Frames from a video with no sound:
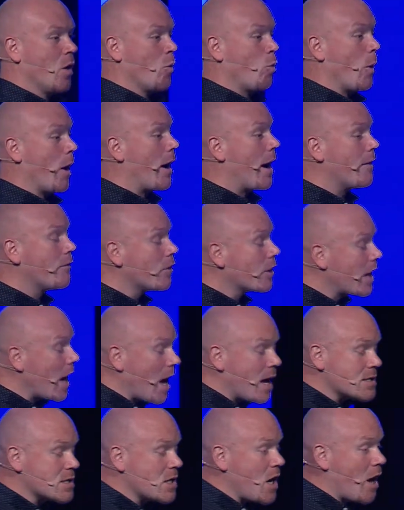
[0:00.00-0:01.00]
Wherever
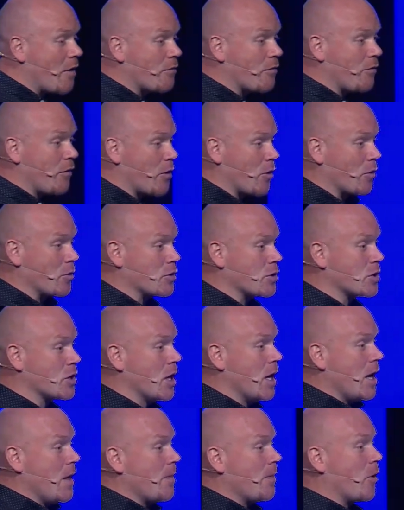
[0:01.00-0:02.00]
God's not first,
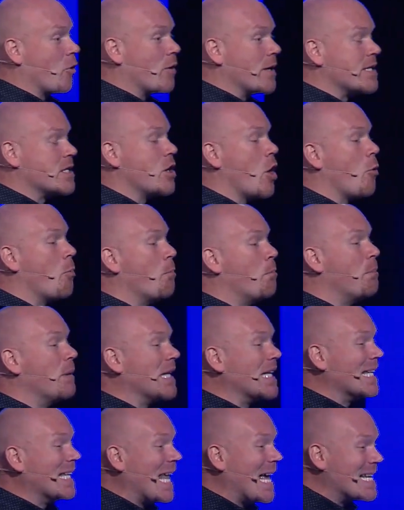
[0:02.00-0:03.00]
there is no
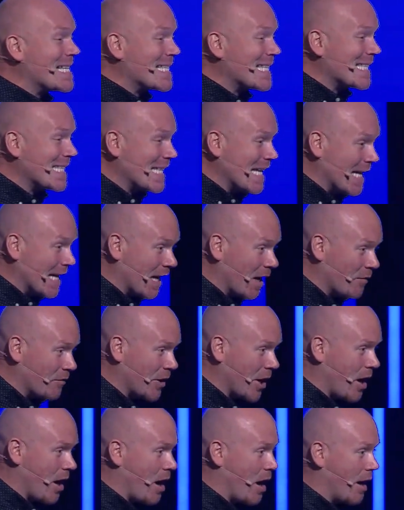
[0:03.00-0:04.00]
blessing of
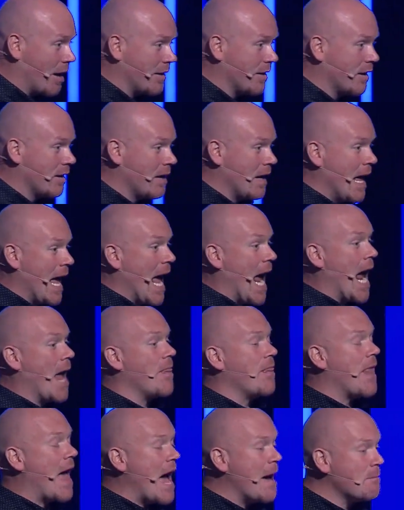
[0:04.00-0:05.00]
God.
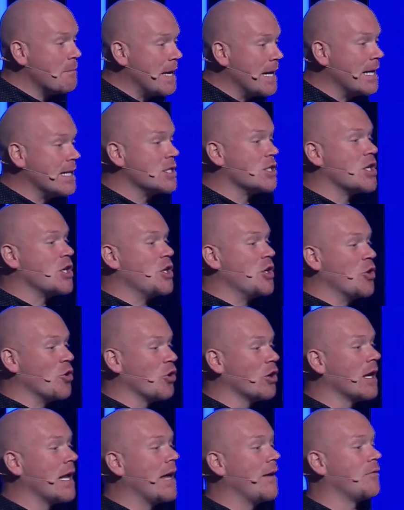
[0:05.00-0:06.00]
And that means
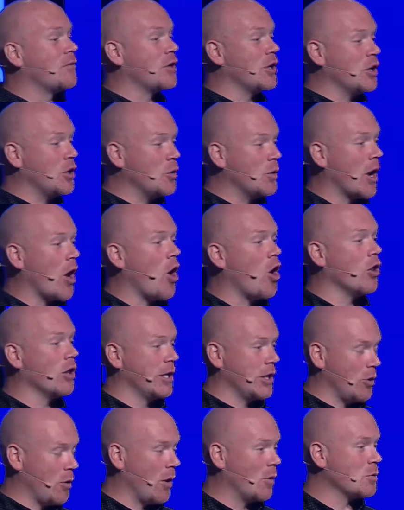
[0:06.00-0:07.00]
you're left to do it all
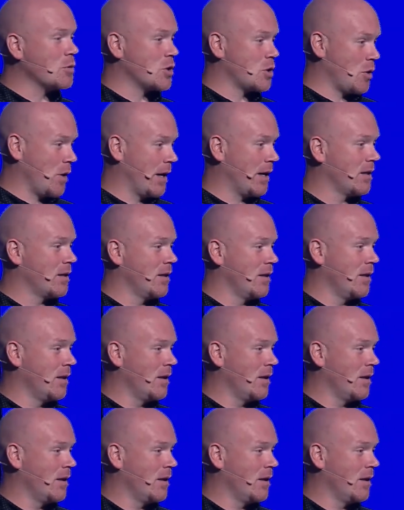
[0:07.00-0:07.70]
in your own strength.